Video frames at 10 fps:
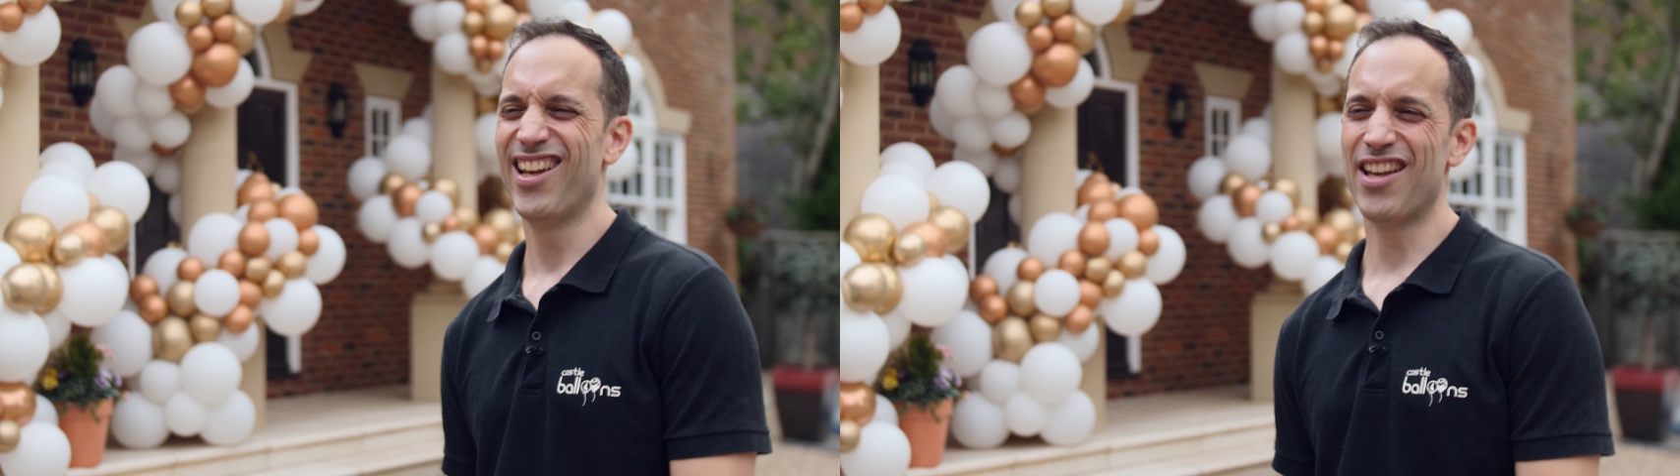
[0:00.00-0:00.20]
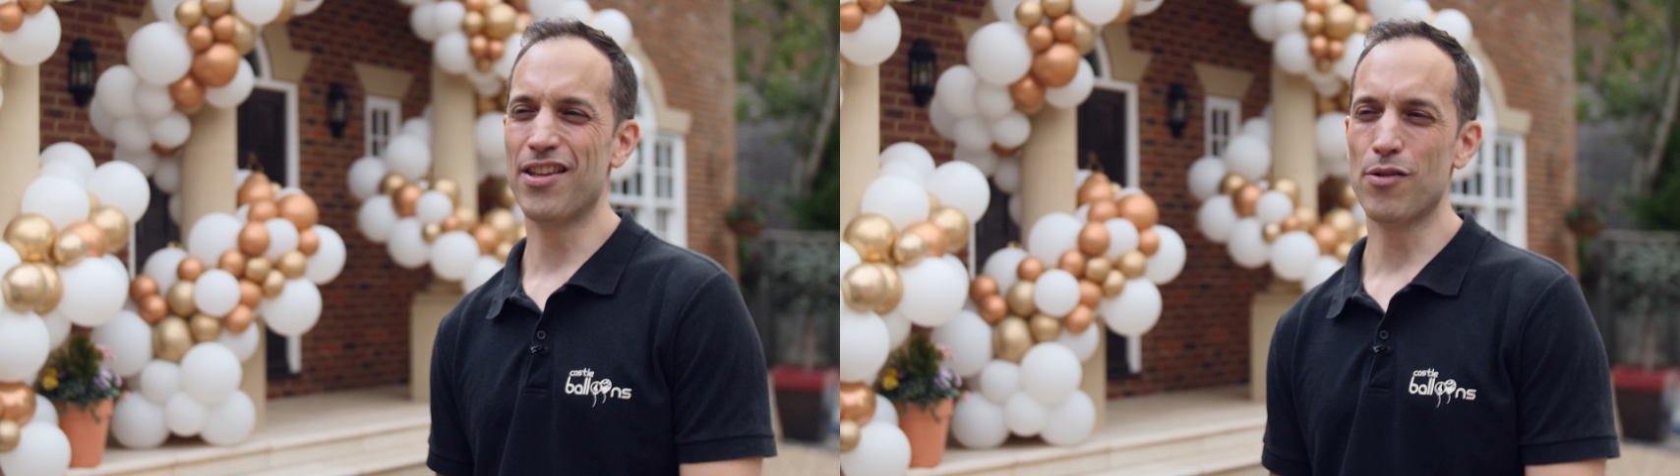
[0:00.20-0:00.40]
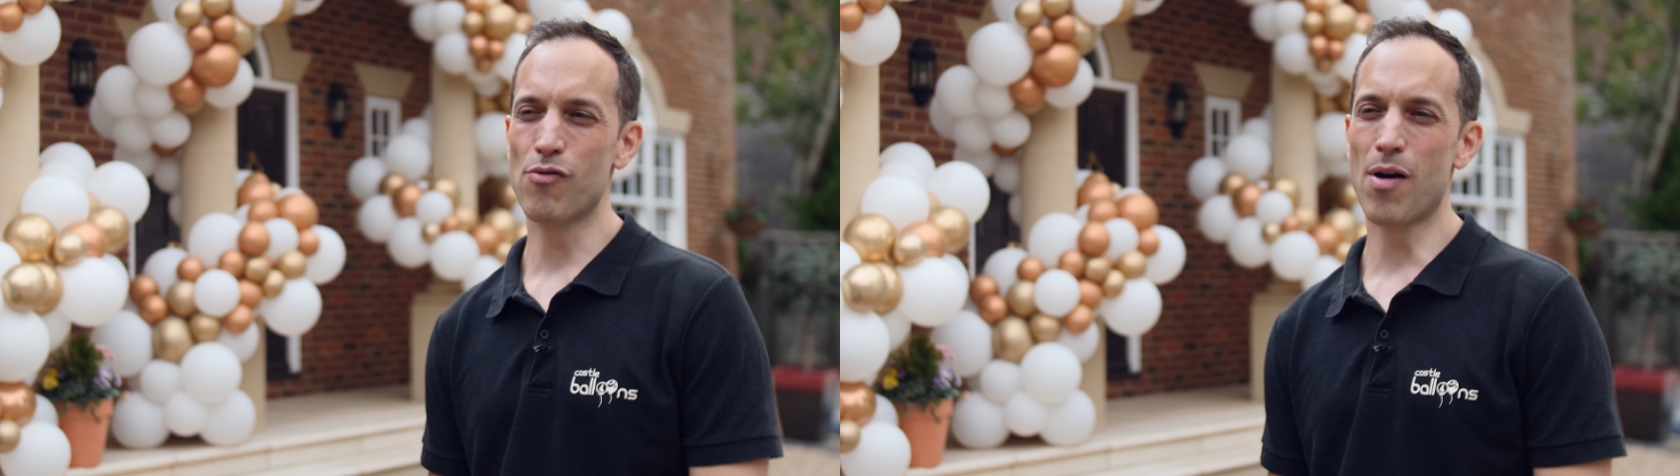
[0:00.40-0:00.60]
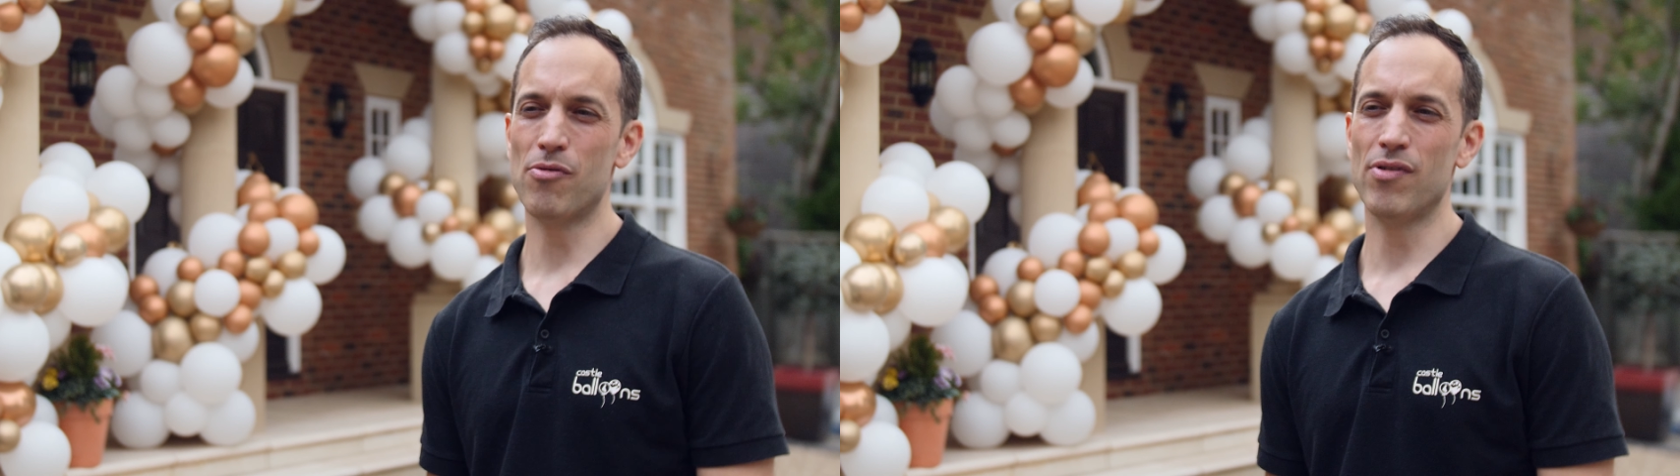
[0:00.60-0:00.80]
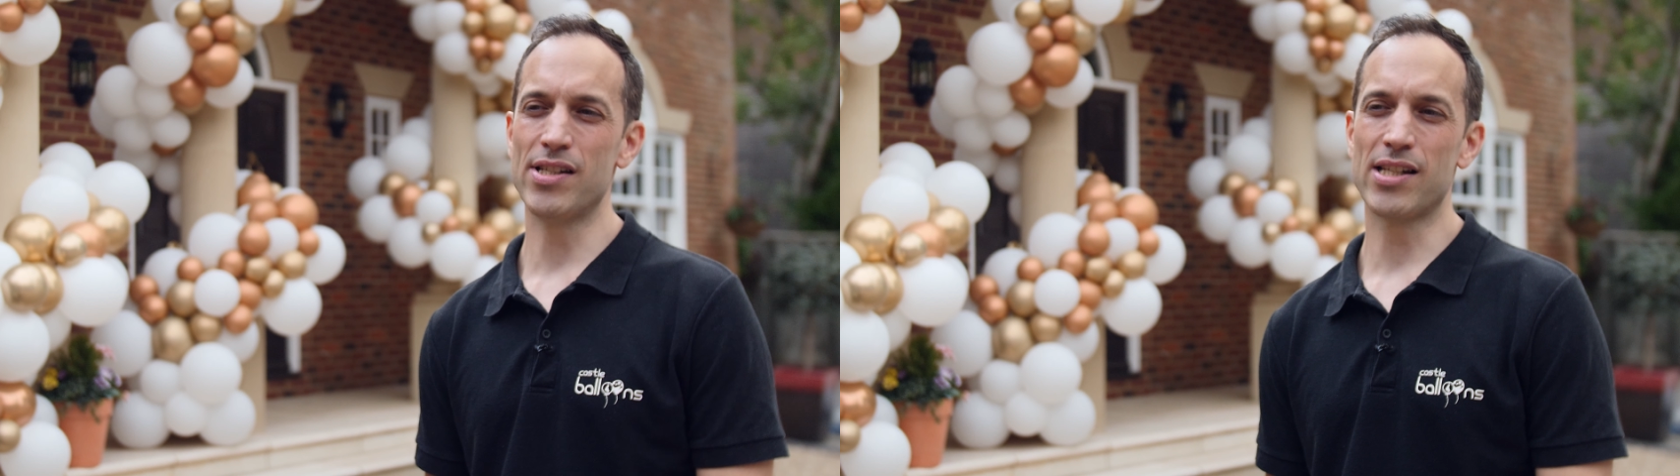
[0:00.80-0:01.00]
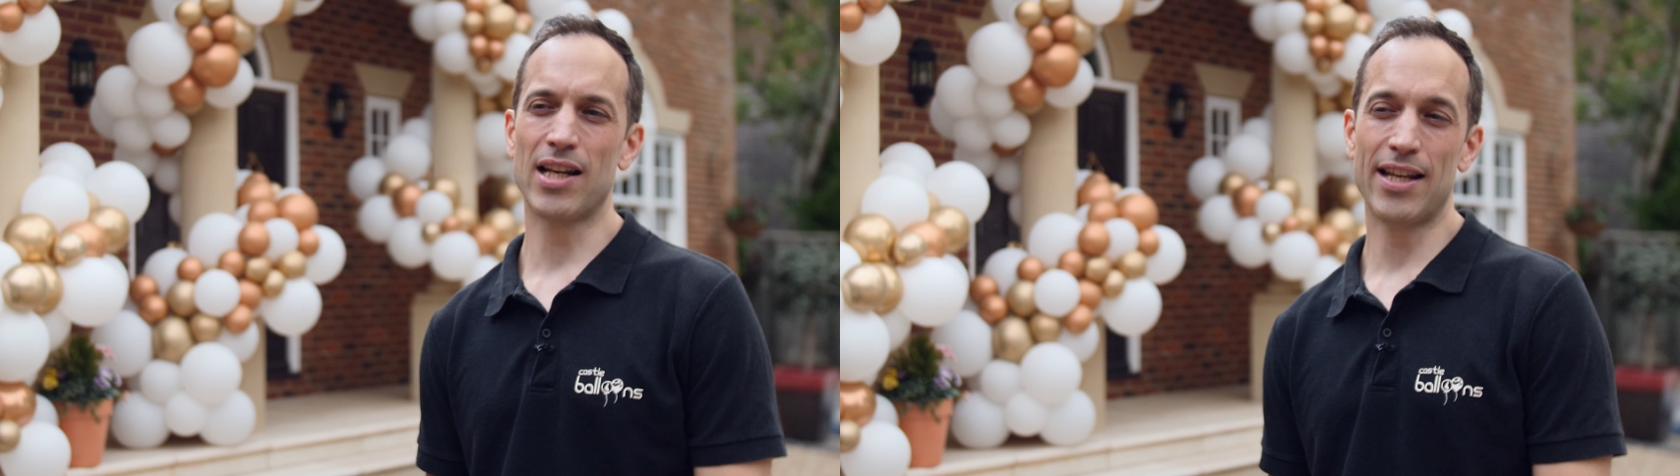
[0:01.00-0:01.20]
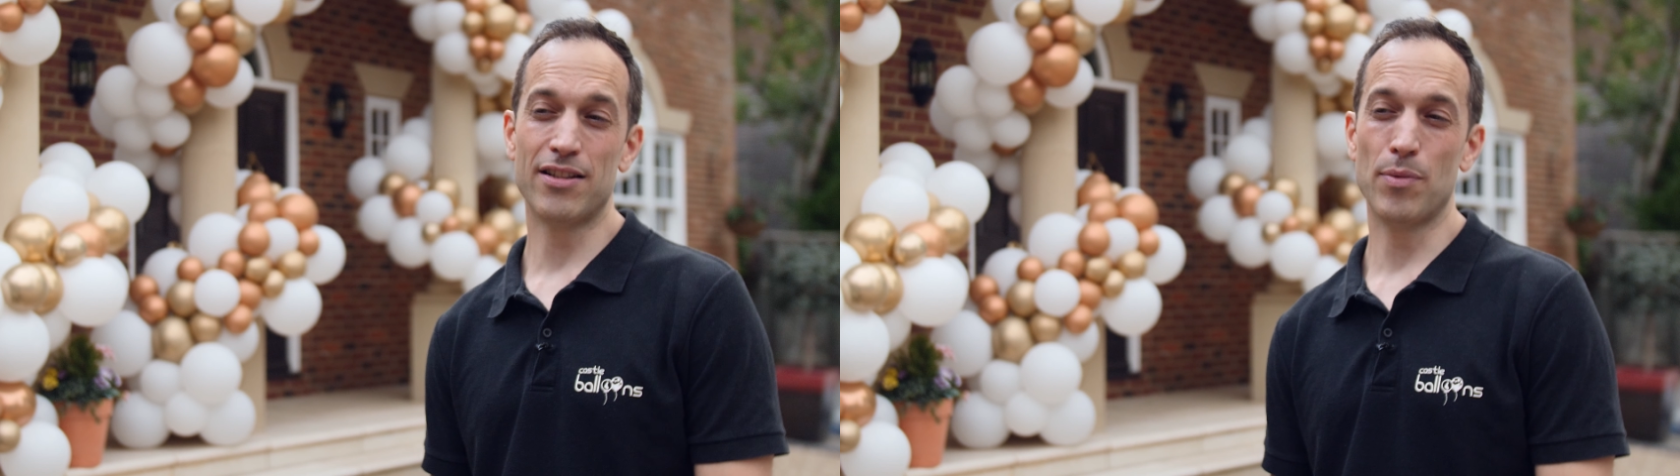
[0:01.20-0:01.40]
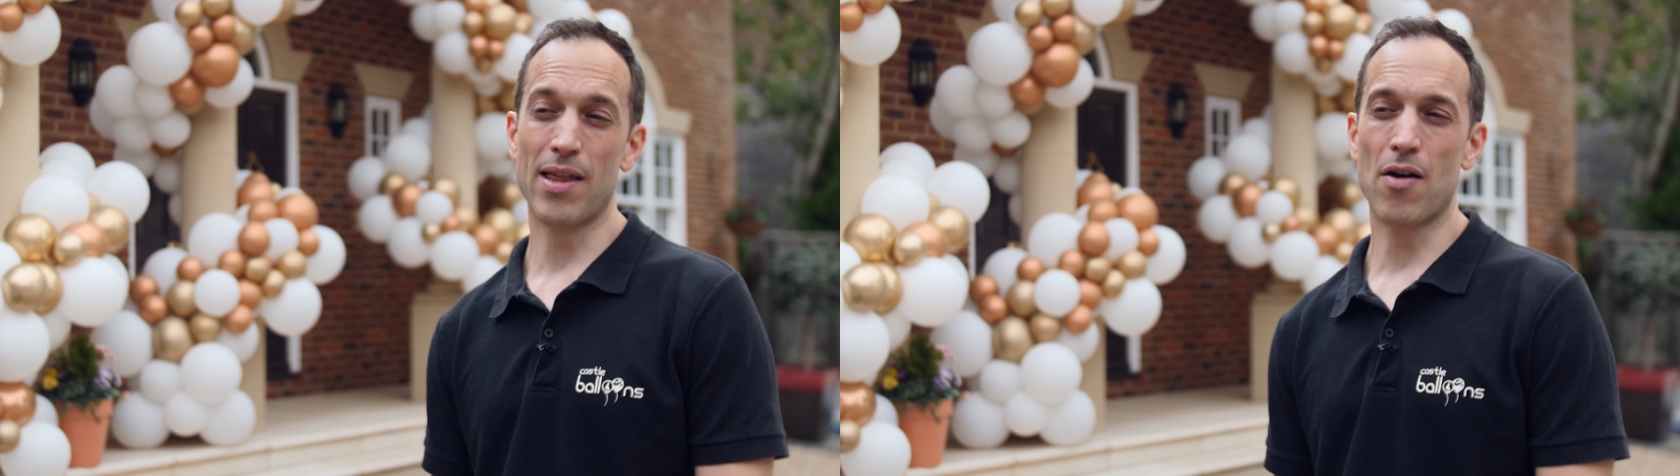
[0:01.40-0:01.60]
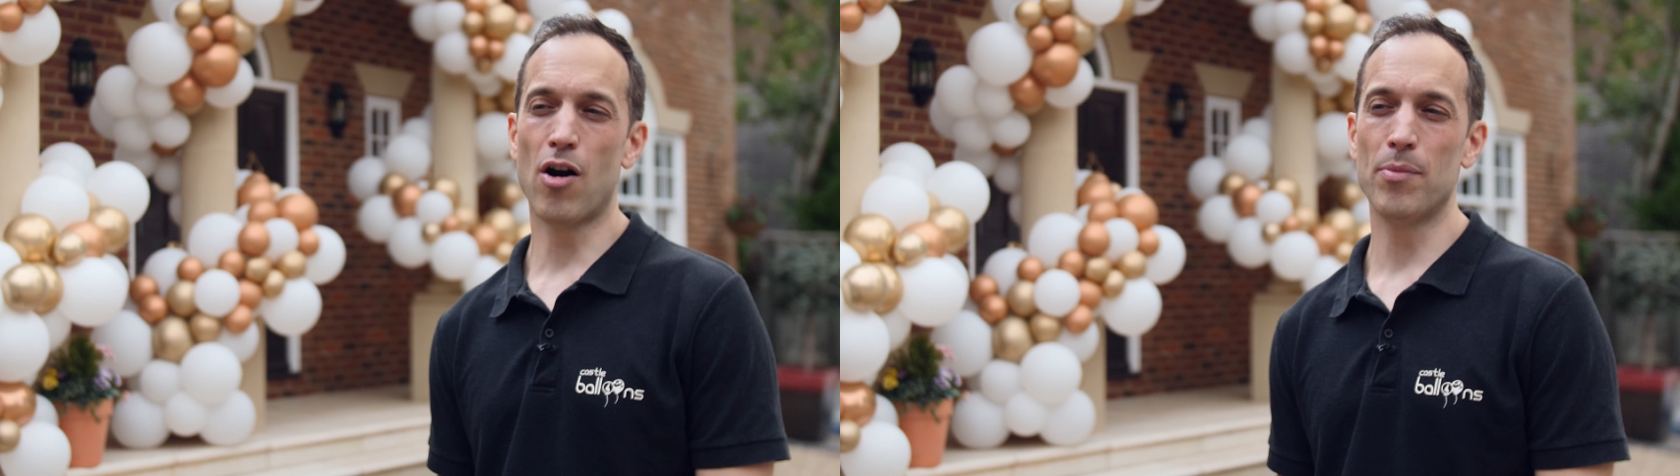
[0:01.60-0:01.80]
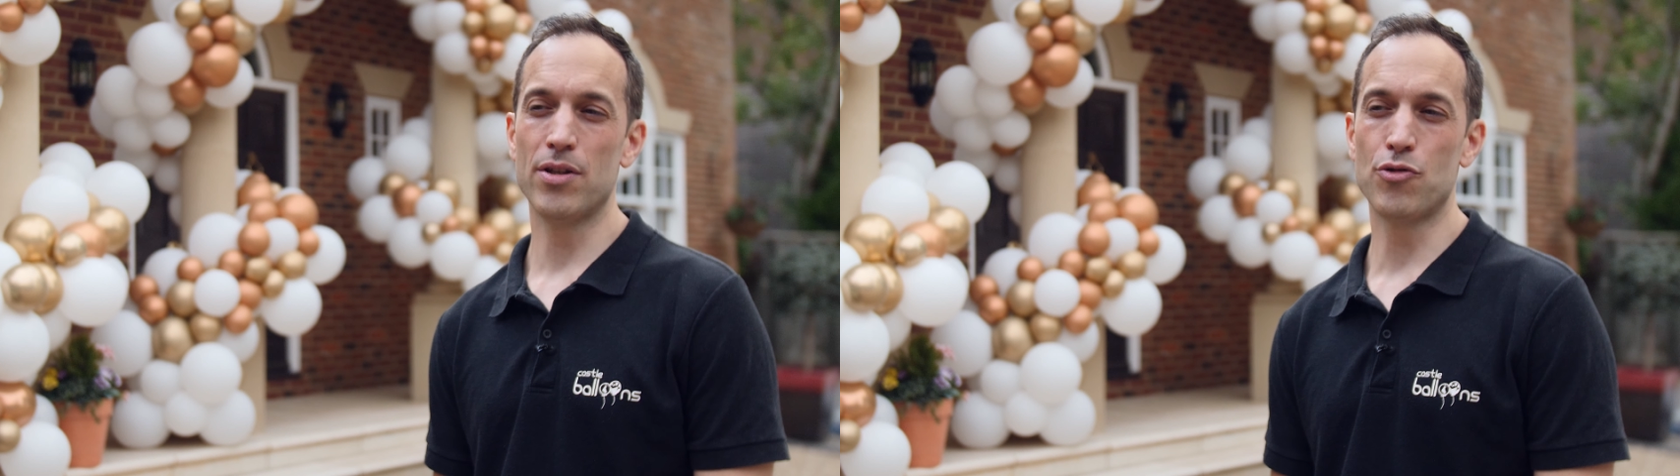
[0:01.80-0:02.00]
and then the rubber is collected without
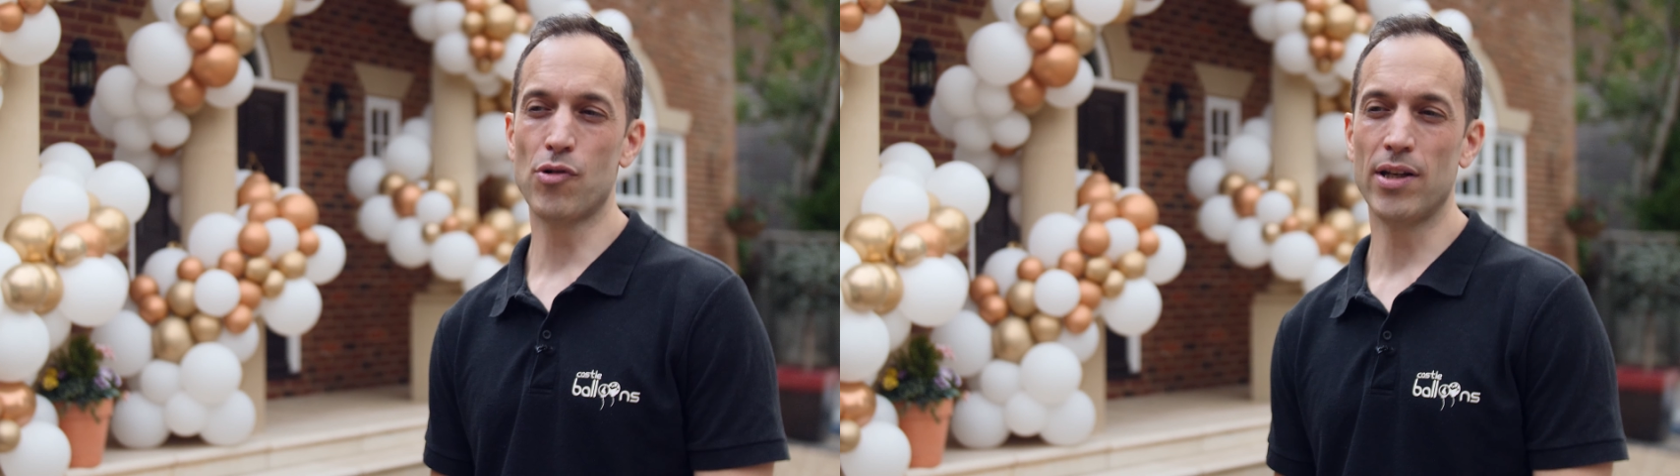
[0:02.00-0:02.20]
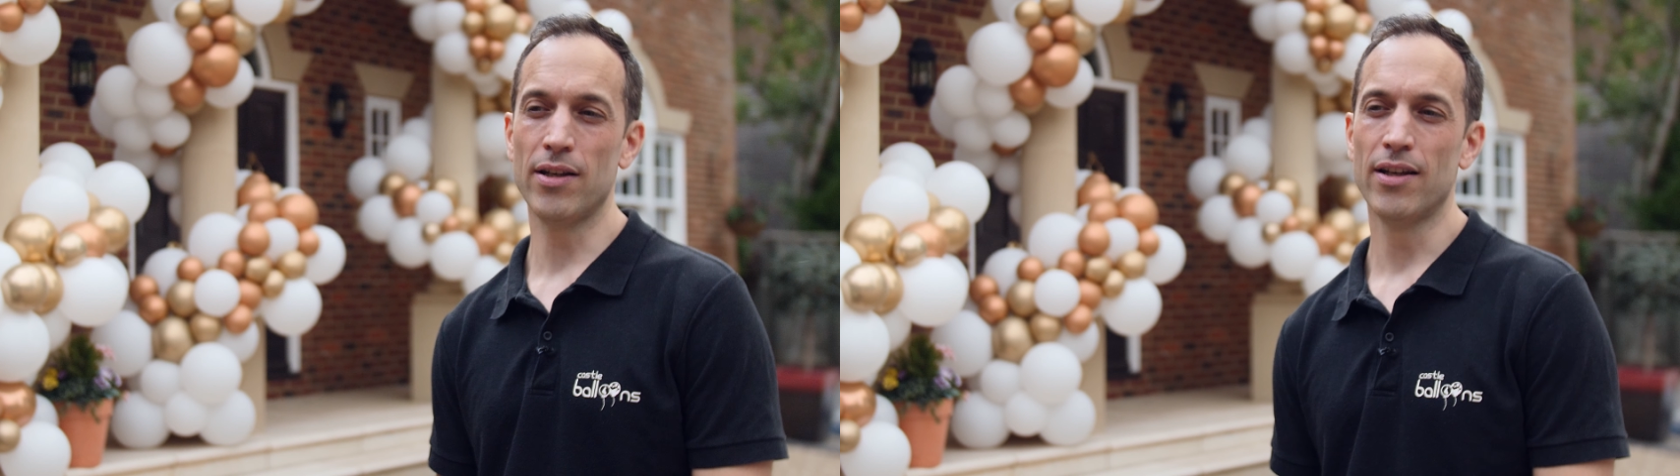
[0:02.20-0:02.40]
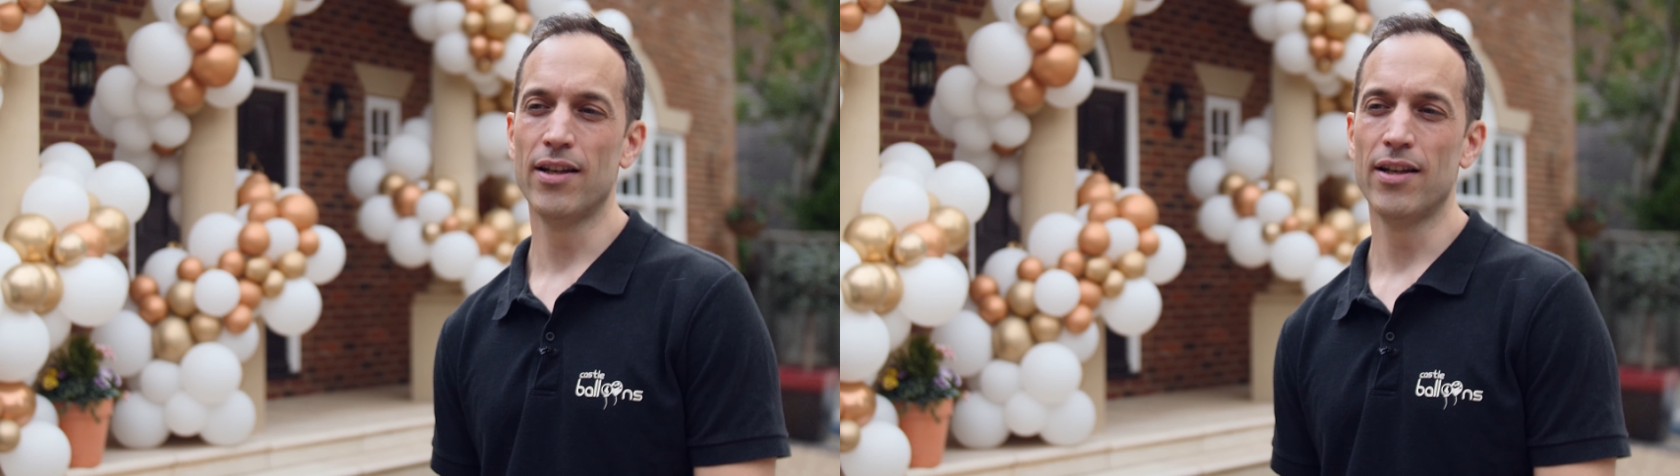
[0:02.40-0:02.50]
harming the tree.